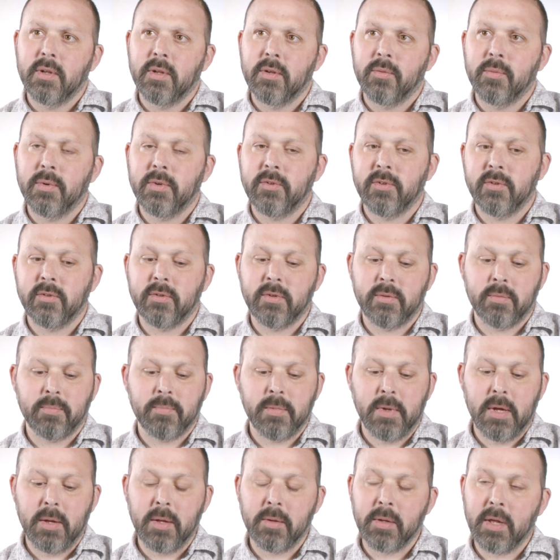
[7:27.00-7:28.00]
which is
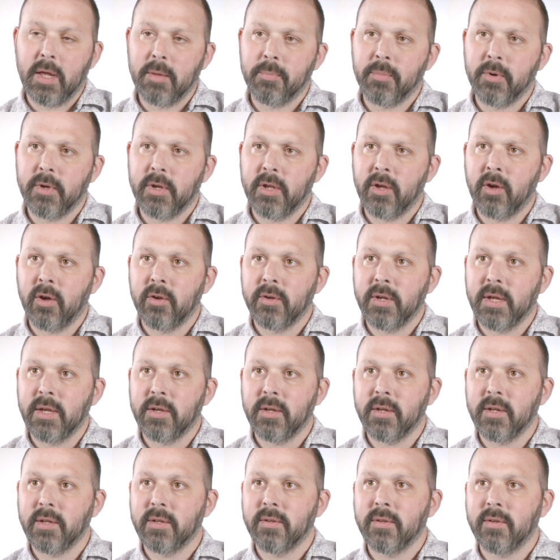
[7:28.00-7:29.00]
like putting a hot
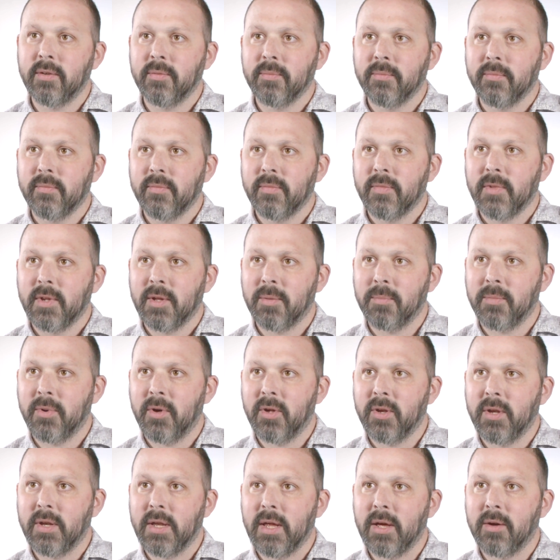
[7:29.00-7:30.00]
needle in and
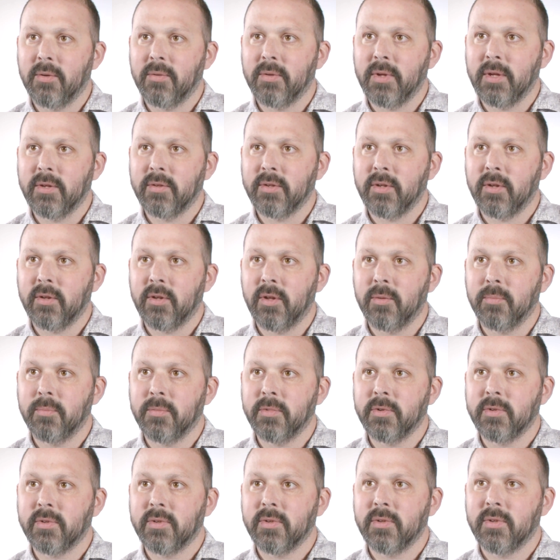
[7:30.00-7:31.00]
burning out these little
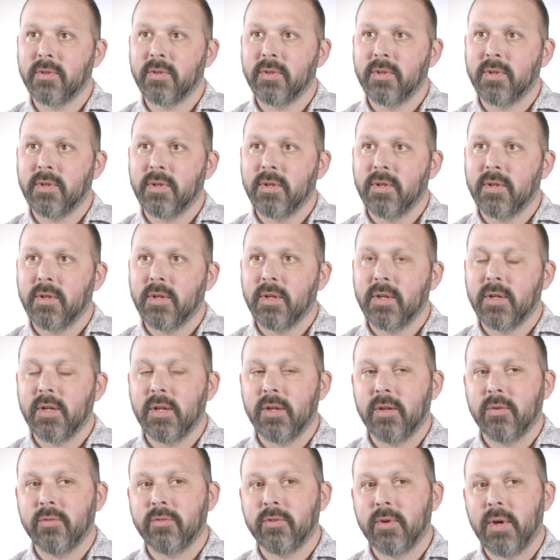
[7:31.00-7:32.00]
lumps.
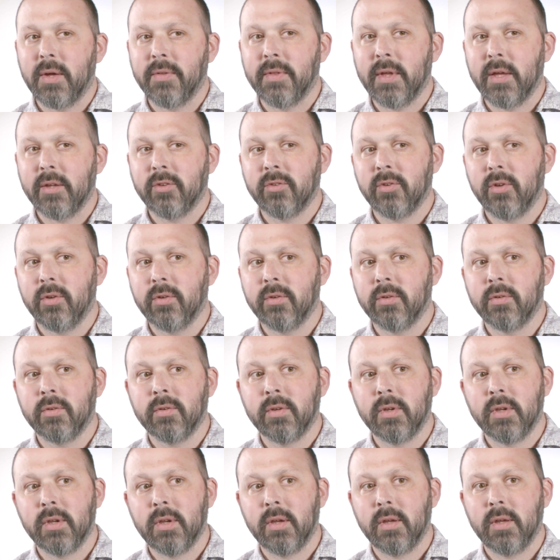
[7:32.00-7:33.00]
So I had that done
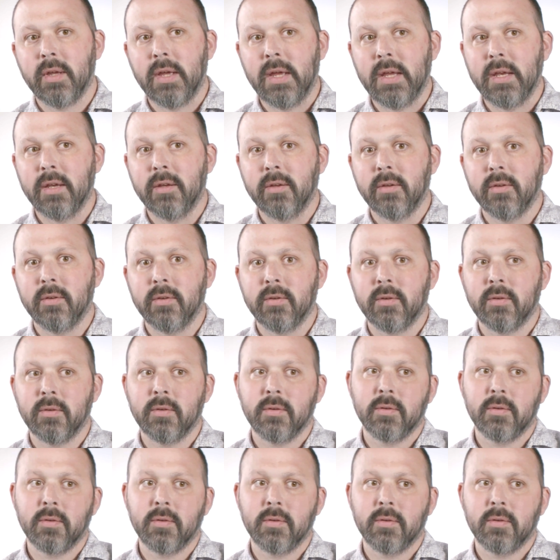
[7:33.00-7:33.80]
in,